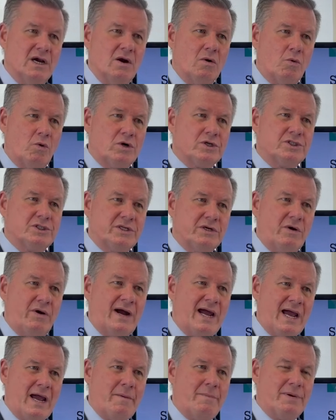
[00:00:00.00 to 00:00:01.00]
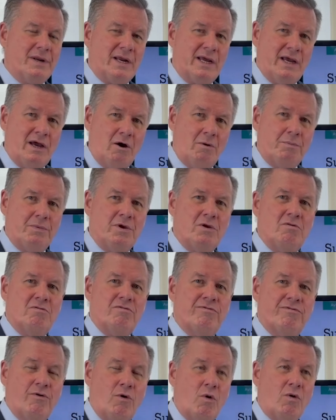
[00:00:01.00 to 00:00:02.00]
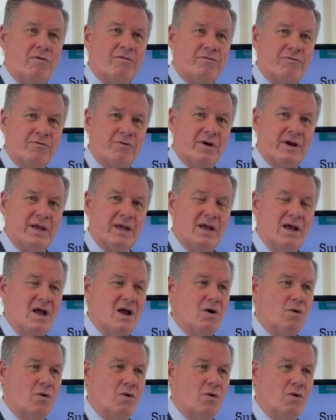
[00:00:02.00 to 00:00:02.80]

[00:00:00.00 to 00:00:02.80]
we're still happy to help you for free.